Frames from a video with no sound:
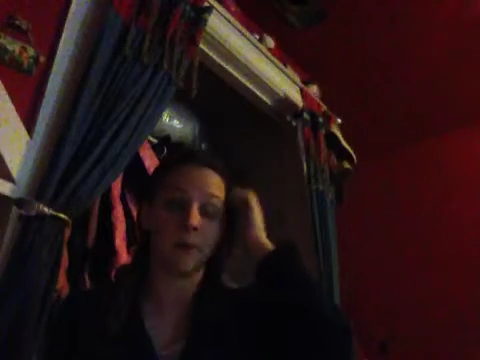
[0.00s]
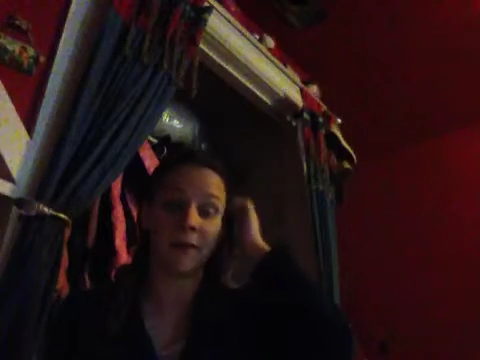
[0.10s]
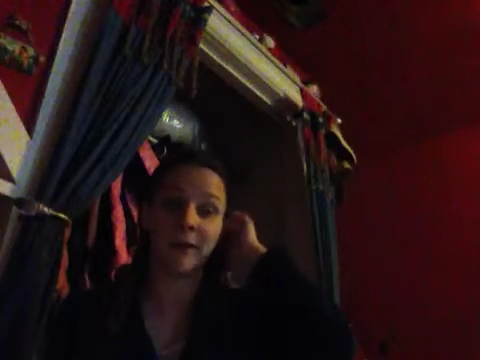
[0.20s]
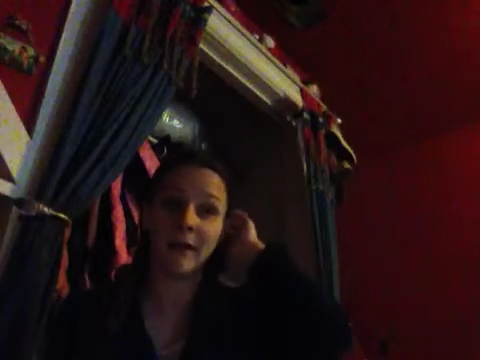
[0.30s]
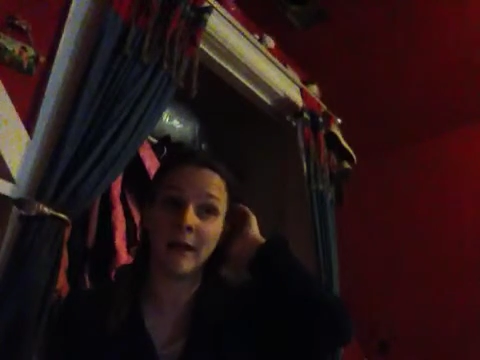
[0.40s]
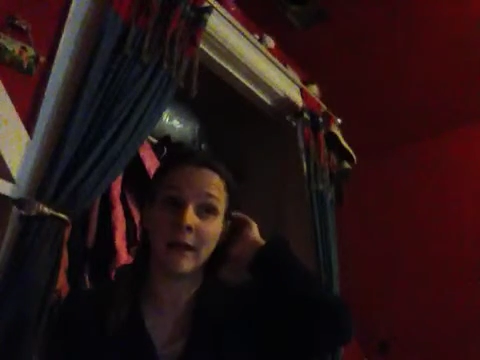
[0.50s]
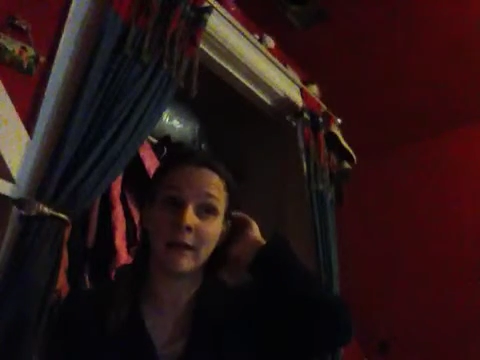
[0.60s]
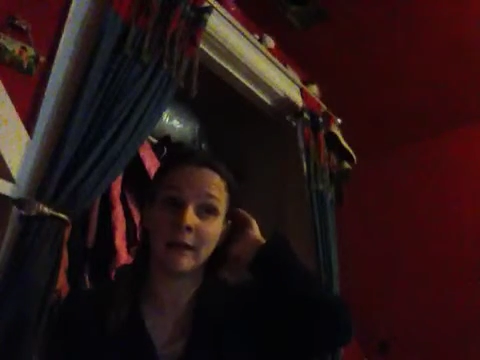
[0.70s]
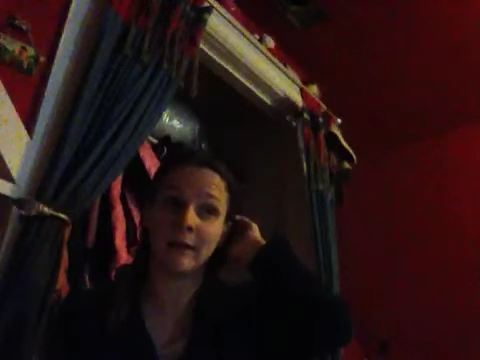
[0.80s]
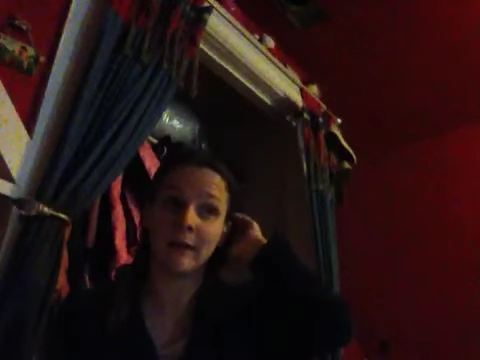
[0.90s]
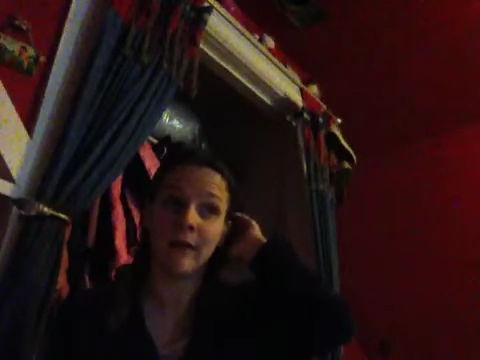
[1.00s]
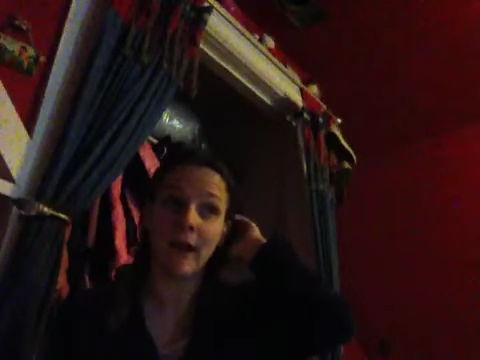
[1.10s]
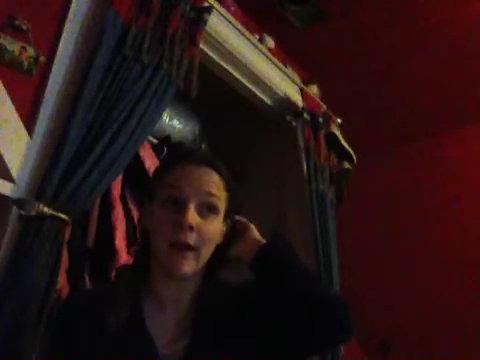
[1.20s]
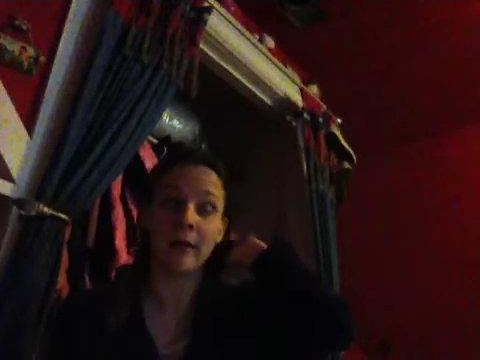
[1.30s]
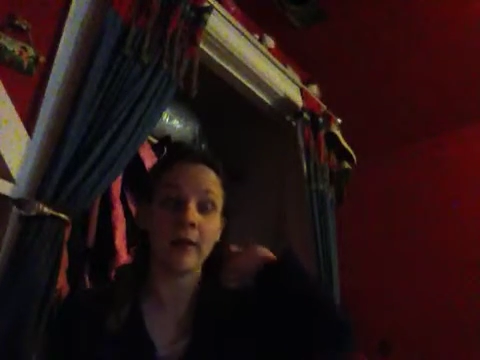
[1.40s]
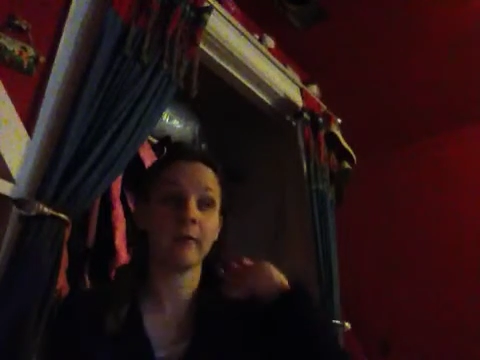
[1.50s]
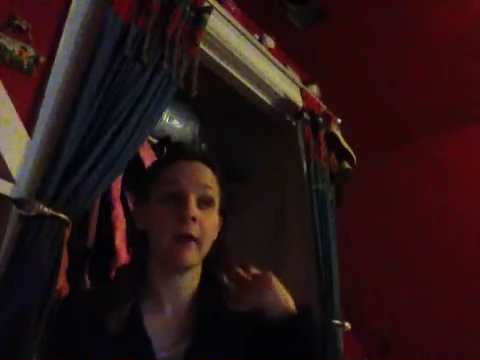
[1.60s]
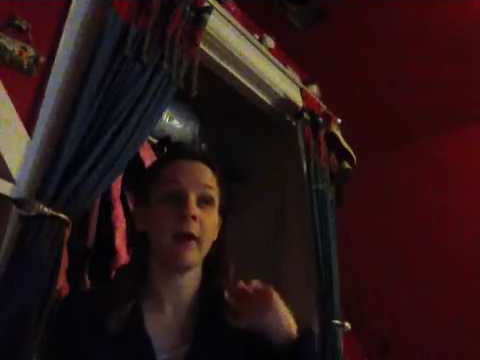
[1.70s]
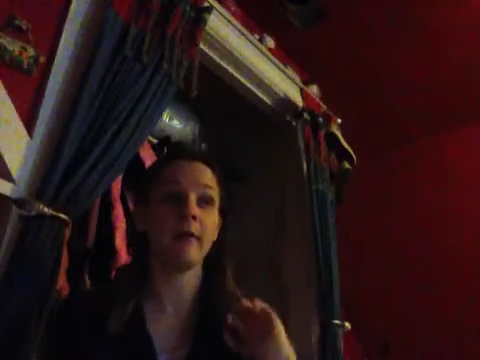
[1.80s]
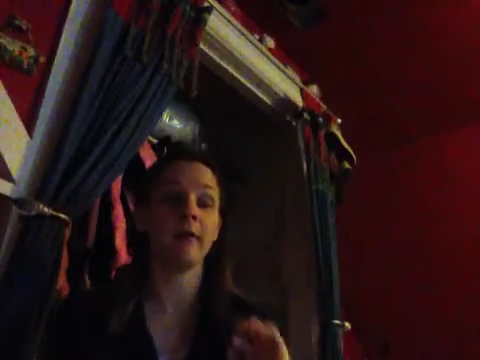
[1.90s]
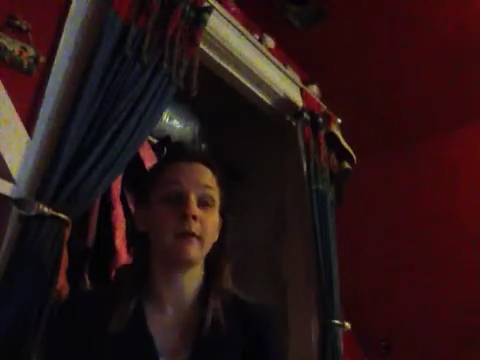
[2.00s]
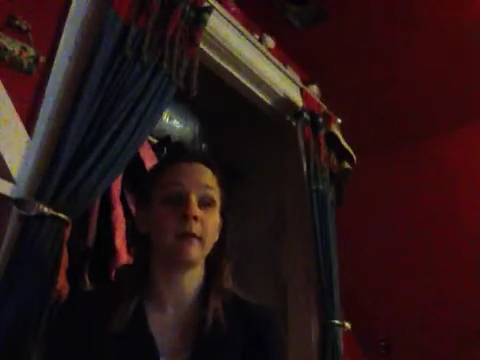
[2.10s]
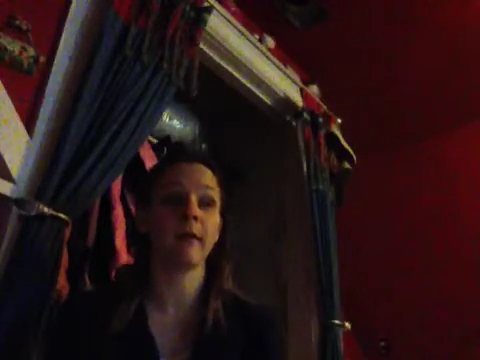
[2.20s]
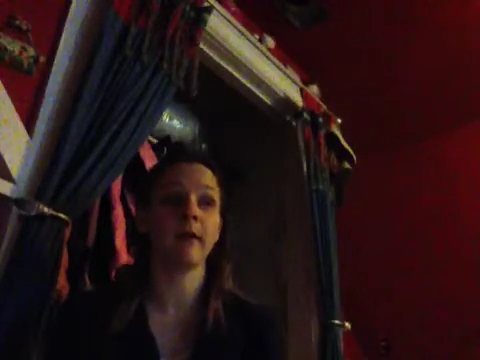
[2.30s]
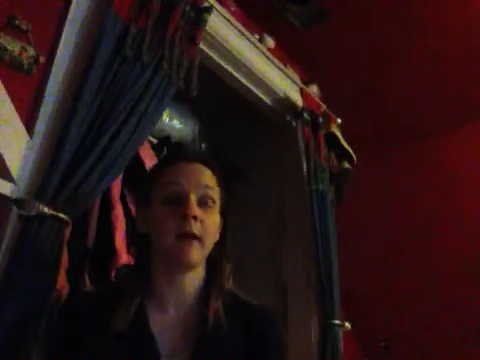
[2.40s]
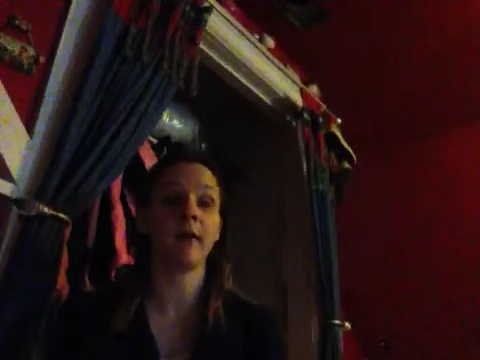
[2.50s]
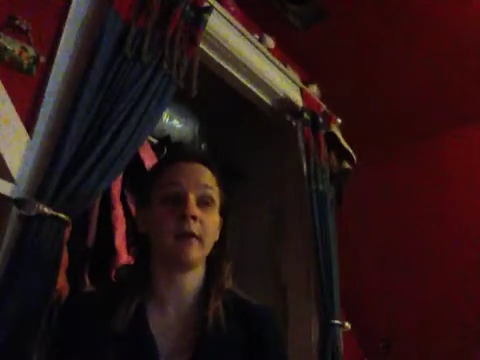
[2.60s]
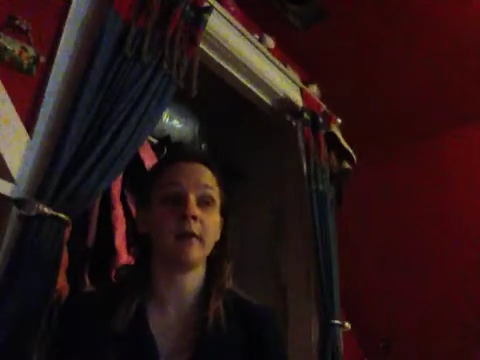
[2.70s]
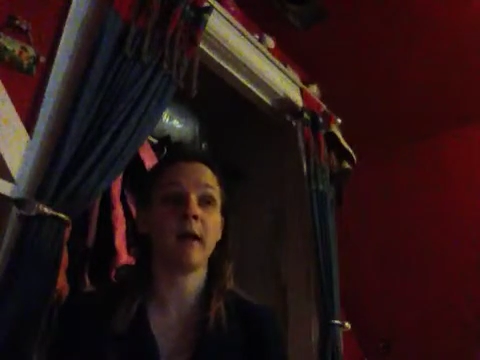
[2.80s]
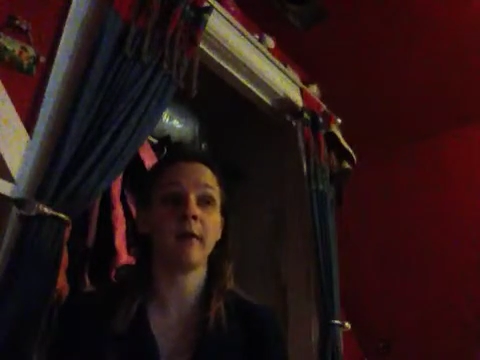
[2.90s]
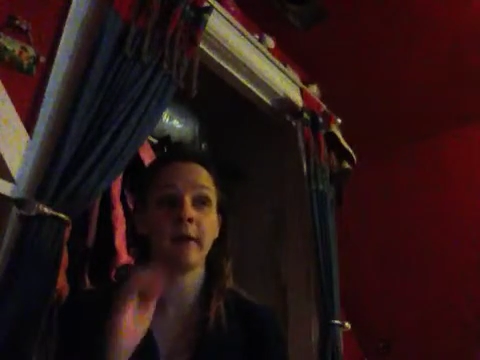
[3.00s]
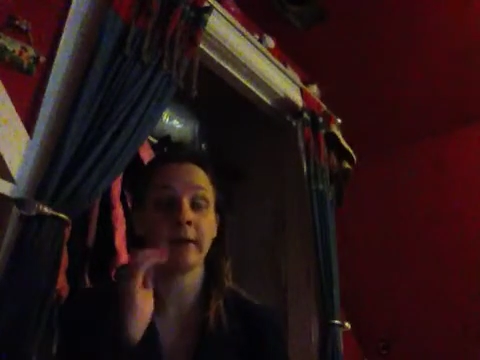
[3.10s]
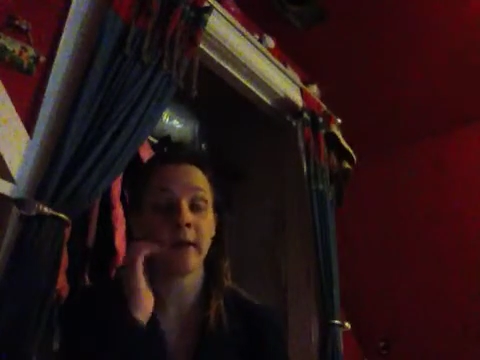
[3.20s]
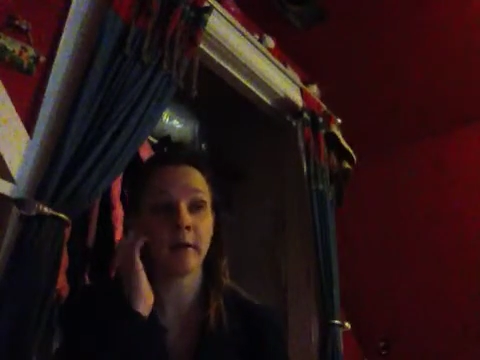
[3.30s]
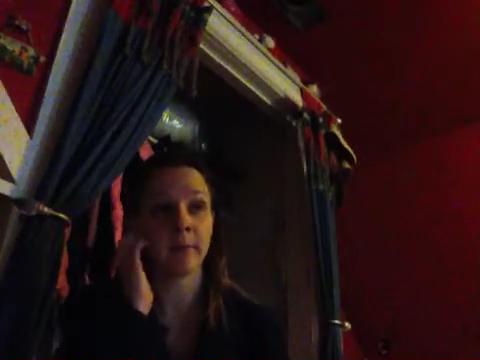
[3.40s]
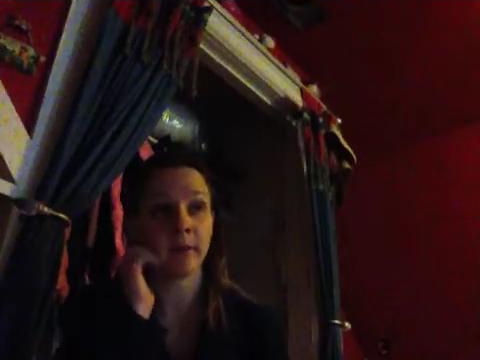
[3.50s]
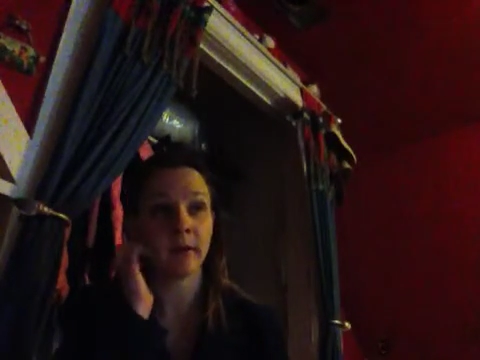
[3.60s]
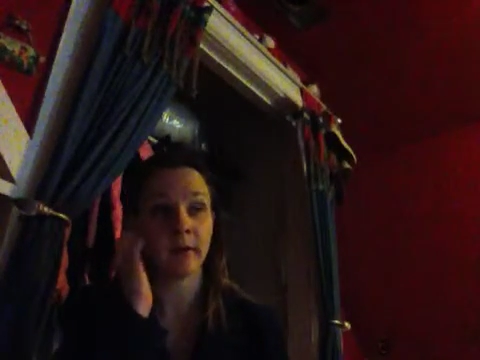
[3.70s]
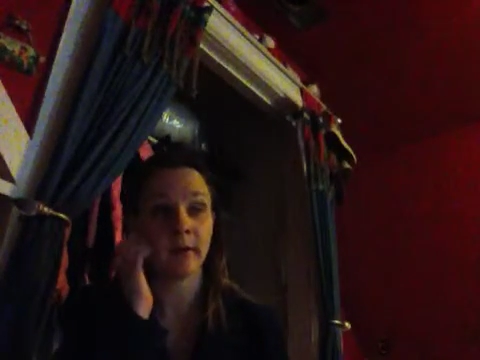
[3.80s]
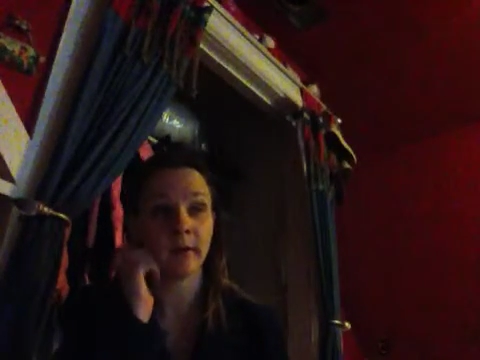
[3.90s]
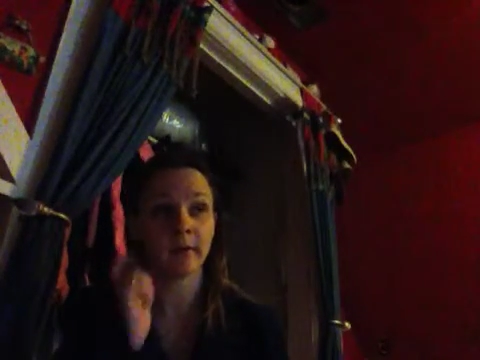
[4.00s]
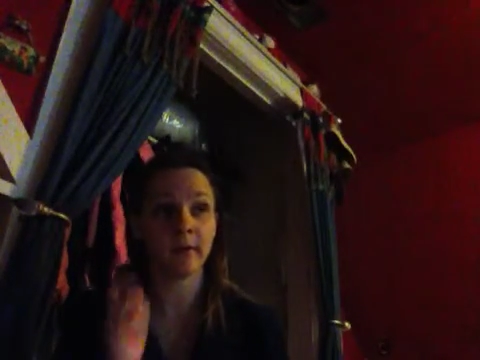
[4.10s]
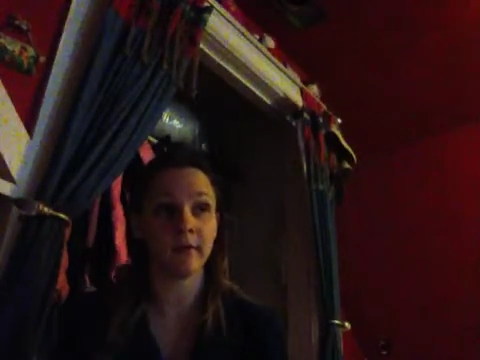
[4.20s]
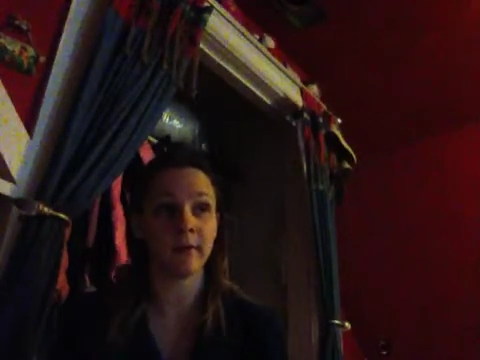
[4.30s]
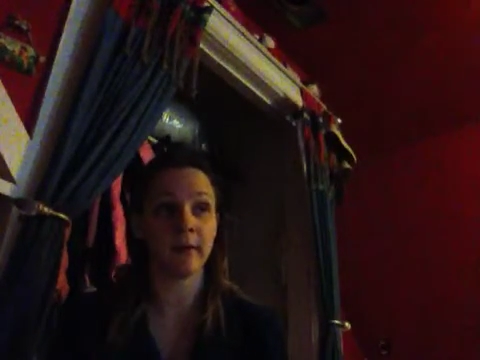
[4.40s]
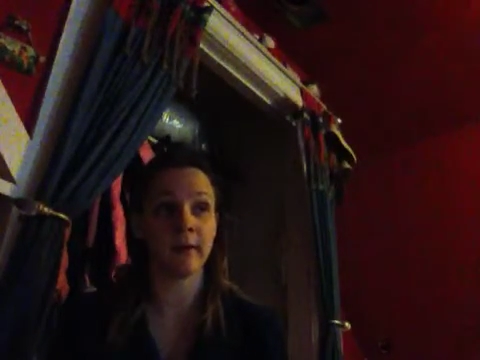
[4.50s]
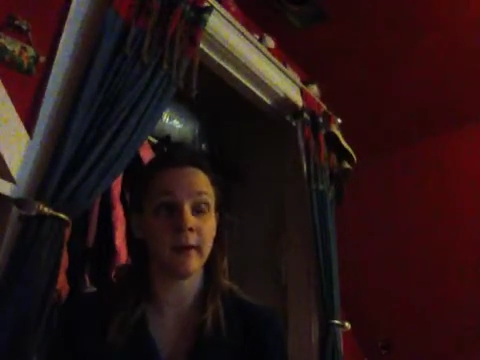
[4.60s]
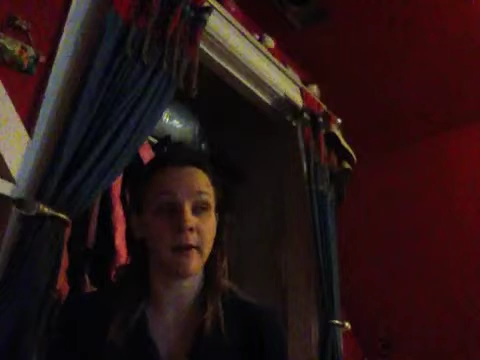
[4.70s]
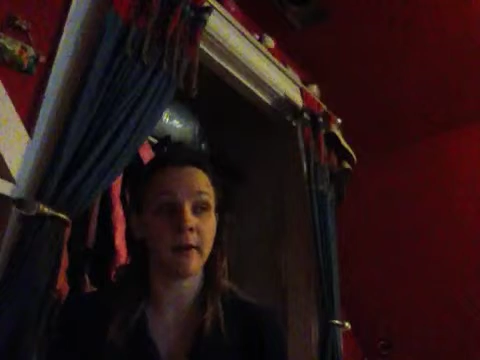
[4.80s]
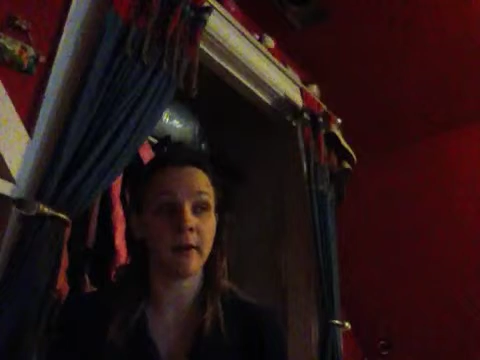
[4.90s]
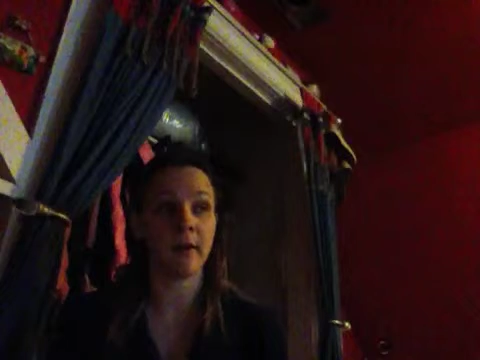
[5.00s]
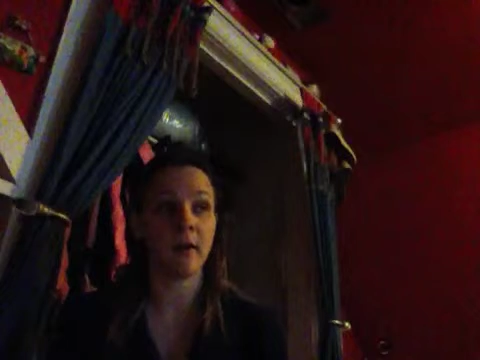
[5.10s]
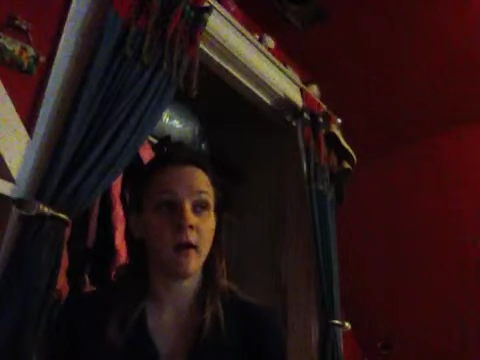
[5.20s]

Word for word: pretty, and I love how it's like, how you have like animated characters in a